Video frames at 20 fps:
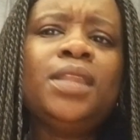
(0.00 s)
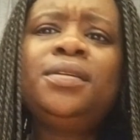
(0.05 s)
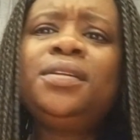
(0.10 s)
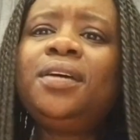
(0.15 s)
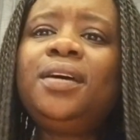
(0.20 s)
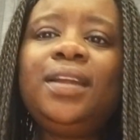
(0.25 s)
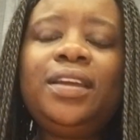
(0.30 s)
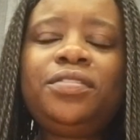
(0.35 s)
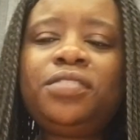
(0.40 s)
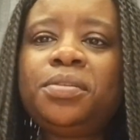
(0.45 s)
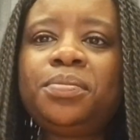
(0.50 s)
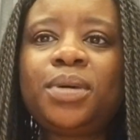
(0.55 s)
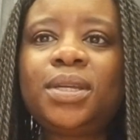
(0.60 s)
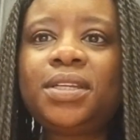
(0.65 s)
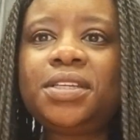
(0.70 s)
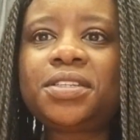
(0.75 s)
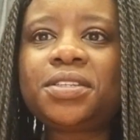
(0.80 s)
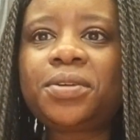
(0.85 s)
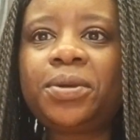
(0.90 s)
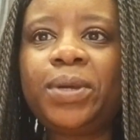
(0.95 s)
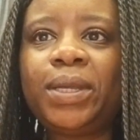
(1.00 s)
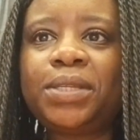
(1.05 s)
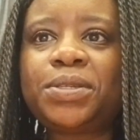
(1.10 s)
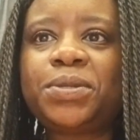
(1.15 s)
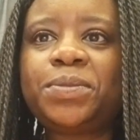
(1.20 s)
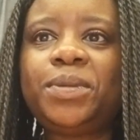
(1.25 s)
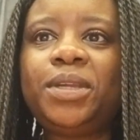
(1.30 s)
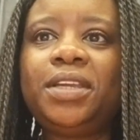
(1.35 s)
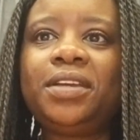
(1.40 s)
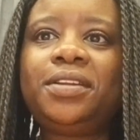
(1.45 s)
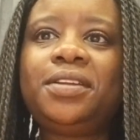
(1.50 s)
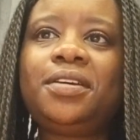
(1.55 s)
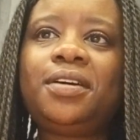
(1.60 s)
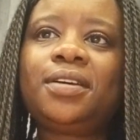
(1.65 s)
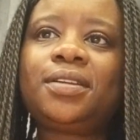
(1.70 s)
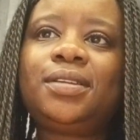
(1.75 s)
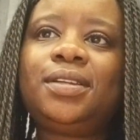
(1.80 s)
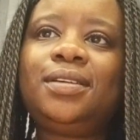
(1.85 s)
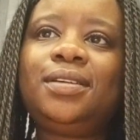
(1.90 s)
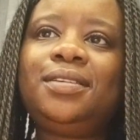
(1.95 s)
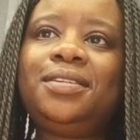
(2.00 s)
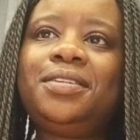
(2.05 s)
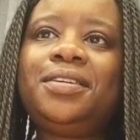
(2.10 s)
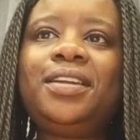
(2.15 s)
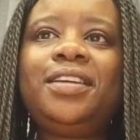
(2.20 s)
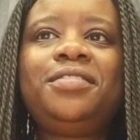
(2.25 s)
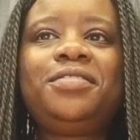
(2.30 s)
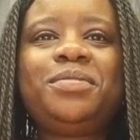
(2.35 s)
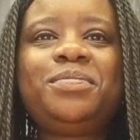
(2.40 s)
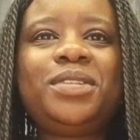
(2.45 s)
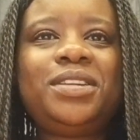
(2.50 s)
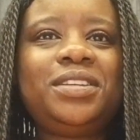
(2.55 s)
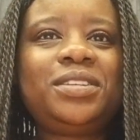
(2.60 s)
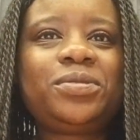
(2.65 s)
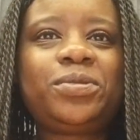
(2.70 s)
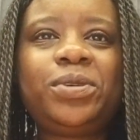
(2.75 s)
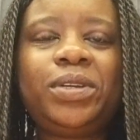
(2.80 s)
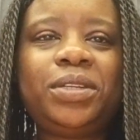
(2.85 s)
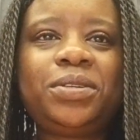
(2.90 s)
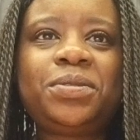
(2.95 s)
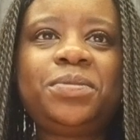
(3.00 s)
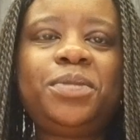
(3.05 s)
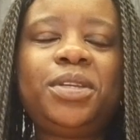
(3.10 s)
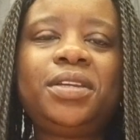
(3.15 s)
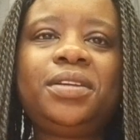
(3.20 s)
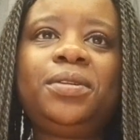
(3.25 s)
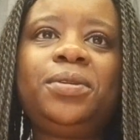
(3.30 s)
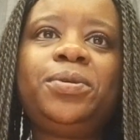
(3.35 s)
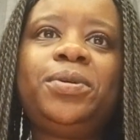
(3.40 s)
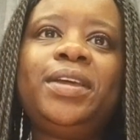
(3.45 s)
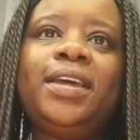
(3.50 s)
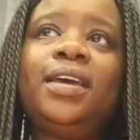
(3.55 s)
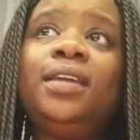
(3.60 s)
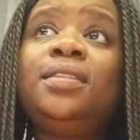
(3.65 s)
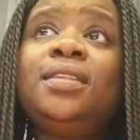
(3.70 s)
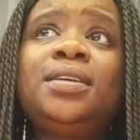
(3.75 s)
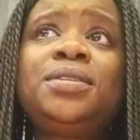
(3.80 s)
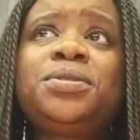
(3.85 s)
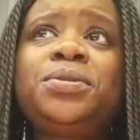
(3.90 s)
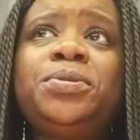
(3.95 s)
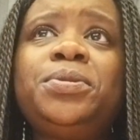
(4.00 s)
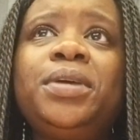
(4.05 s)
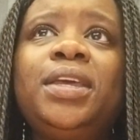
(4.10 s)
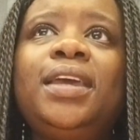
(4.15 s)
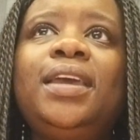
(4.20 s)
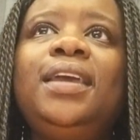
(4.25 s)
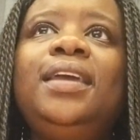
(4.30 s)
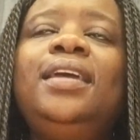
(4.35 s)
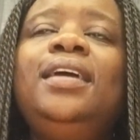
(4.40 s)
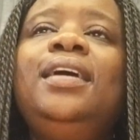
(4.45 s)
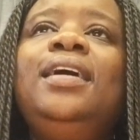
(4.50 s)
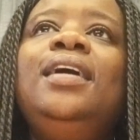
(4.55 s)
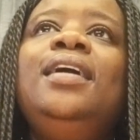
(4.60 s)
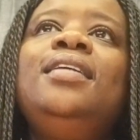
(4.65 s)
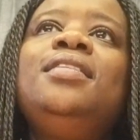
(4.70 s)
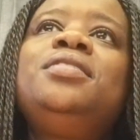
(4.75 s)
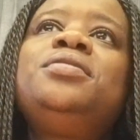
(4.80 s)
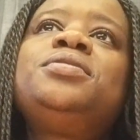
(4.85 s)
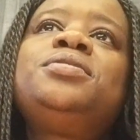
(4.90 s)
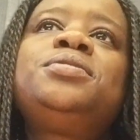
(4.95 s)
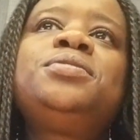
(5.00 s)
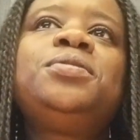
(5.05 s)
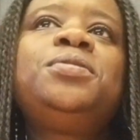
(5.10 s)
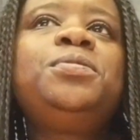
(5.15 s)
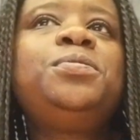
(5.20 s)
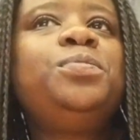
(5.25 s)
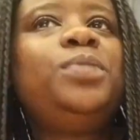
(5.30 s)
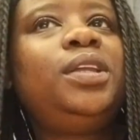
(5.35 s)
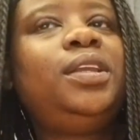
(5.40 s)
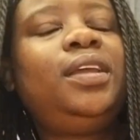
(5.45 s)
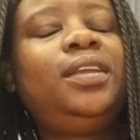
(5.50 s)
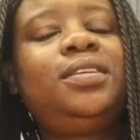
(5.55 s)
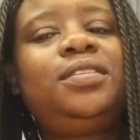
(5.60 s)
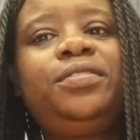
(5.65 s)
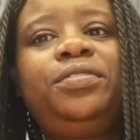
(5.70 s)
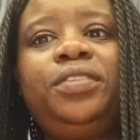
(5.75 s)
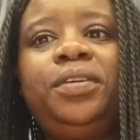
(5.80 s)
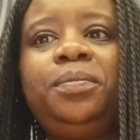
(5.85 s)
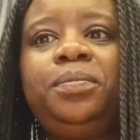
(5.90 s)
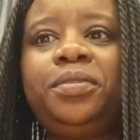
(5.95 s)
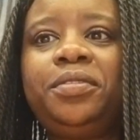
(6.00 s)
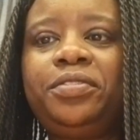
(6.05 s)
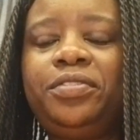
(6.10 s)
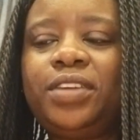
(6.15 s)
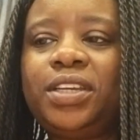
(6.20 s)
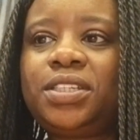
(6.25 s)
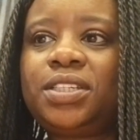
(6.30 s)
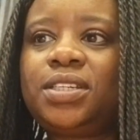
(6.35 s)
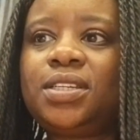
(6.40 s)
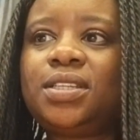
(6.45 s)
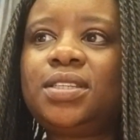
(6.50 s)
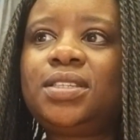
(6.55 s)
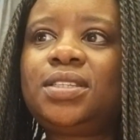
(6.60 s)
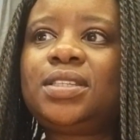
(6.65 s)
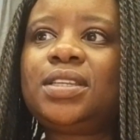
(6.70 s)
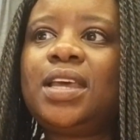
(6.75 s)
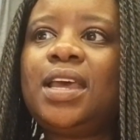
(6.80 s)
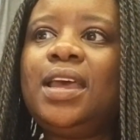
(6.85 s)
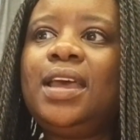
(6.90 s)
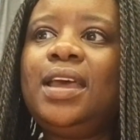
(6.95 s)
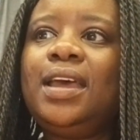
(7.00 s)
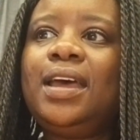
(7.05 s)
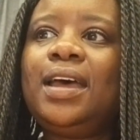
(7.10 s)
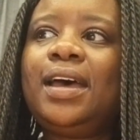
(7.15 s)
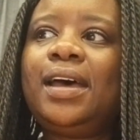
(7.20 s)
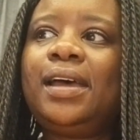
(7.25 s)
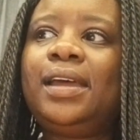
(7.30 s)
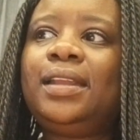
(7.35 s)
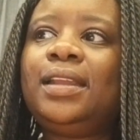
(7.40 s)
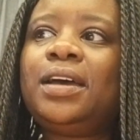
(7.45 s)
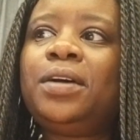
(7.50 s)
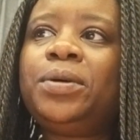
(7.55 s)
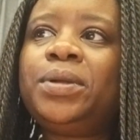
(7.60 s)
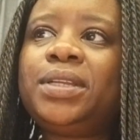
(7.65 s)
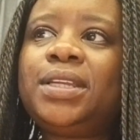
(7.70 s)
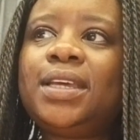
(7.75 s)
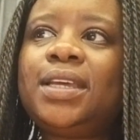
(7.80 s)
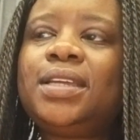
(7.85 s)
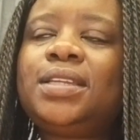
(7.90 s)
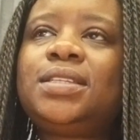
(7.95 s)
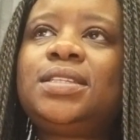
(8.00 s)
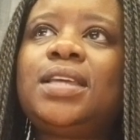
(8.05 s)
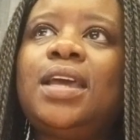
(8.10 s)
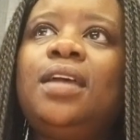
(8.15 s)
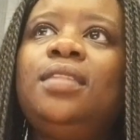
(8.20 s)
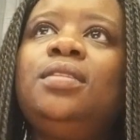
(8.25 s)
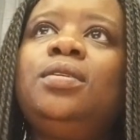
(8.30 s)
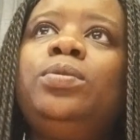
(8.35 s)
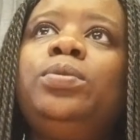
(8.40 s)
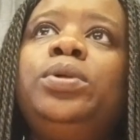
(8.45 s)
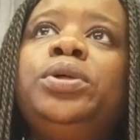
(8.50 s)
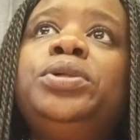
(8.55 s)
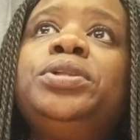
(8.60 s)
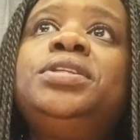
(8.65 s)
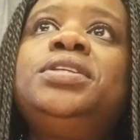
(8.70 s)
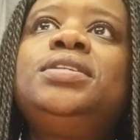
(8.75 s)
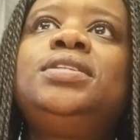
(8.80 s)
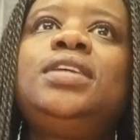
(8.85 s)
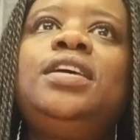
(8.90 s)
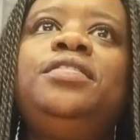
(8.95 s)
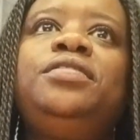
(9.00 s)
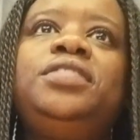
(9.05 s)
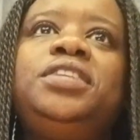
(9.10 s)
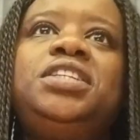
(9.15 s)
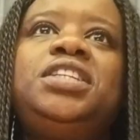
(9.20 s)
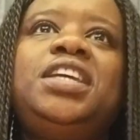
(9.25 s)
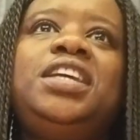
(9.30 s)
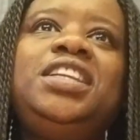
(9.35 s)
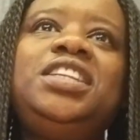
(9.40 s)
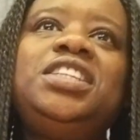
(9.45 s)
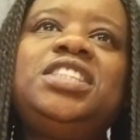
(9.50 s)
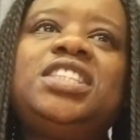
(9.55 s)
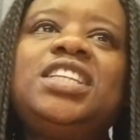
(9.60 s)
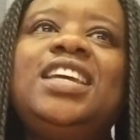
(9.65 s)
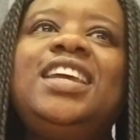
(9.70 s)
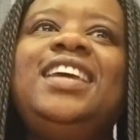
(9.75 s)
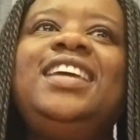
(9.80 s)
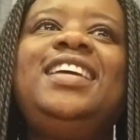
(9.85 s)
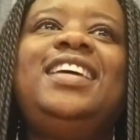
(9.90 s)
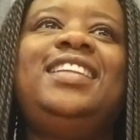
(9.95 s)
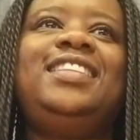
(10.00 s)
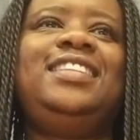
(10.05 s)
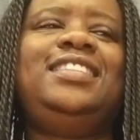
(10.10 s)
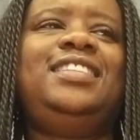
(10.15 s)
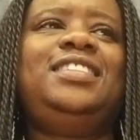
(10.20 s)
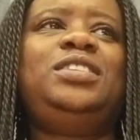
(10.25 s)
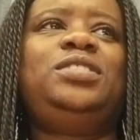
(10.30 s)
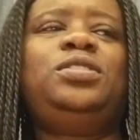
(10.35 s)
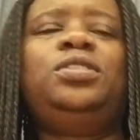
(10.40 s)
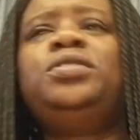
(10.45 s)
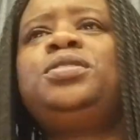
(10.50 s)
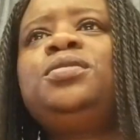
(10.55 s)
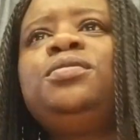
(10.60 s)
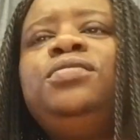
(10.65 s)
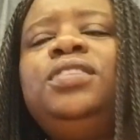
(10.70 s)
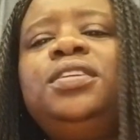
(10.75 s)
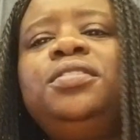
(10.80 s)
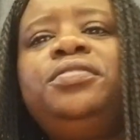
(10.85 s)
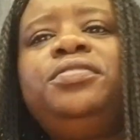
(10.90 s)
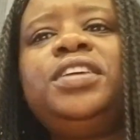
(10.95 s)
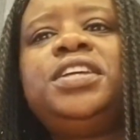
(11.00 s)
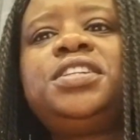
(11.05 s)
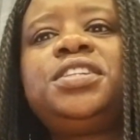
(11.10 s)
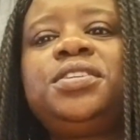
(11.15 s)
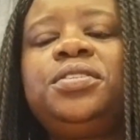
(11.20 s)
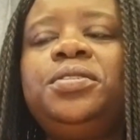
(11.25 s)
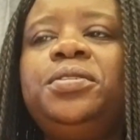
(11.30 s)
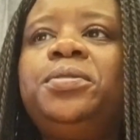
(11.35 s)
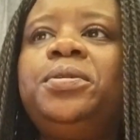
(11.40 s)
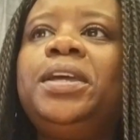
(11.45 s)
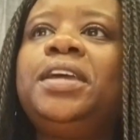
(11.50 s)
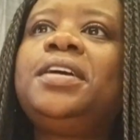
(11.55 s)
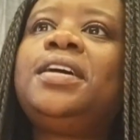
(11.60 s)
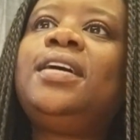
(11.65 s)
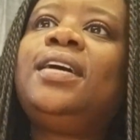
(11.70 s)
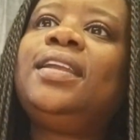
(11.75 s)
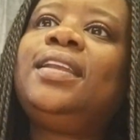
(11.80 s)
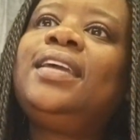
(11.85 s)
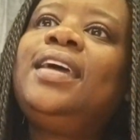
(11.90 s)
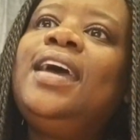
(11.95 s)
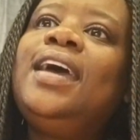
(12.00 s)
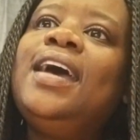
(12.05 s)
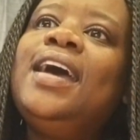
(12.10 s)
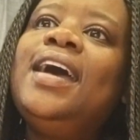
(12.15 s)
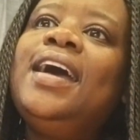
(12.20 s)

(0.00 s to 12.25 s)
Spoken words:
not everybody is going to be a doctor, not everybody is going to be a lawyer, and that's okay. There's so many different professions nowadays, and the world is ever changing, and there's lots of innovation going on.